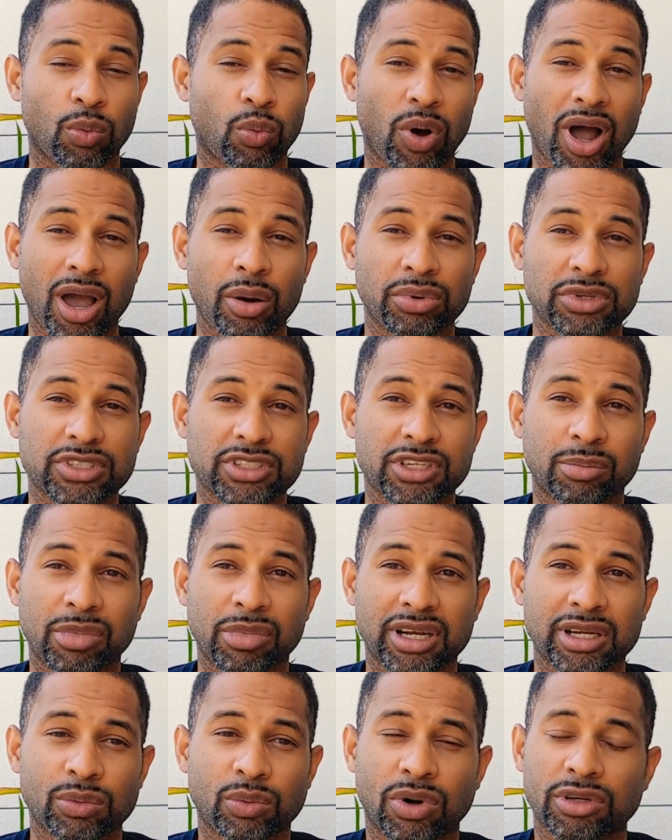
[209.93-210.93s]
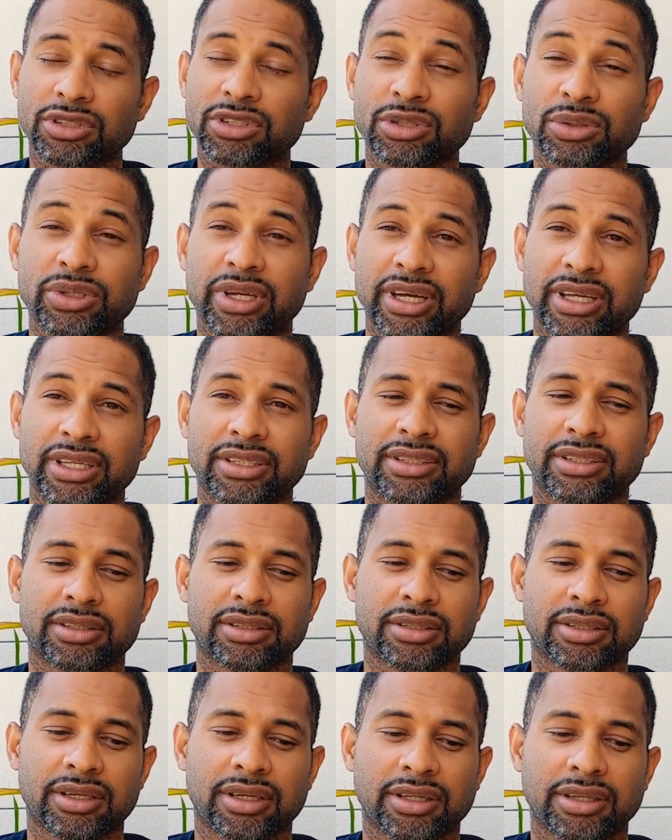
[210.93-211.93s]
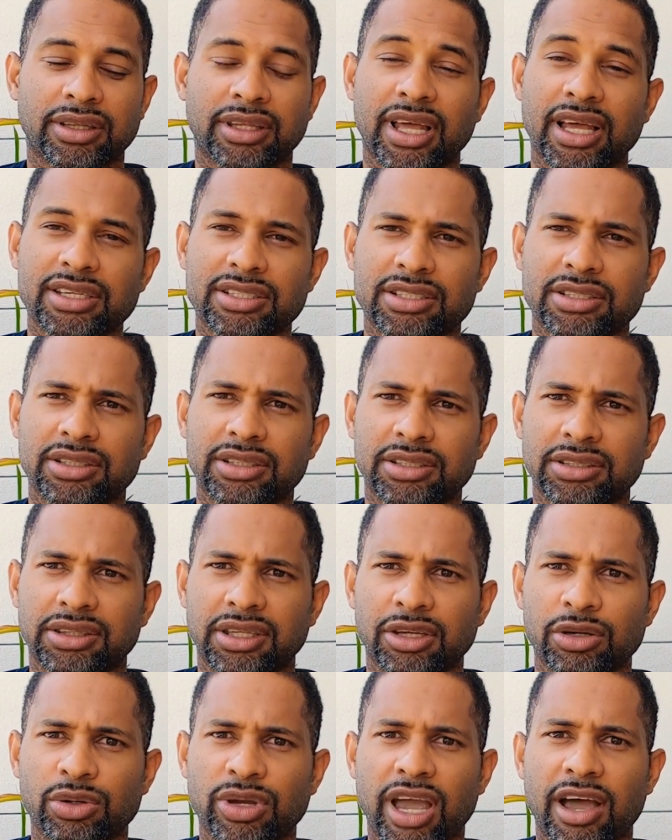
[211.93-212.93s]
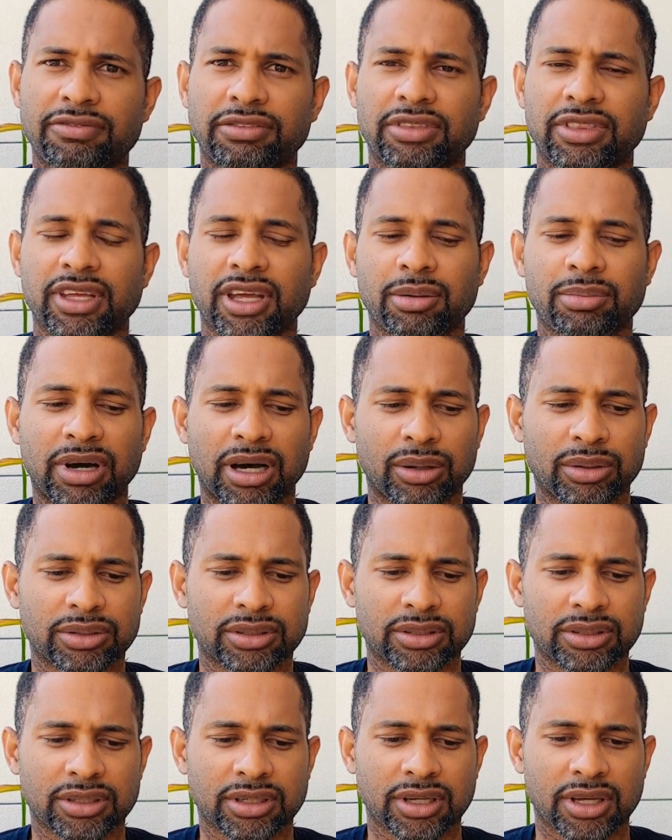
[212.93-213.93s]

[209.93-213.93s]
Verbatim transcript: why would somebody want to do that? That's the thing you have to think about.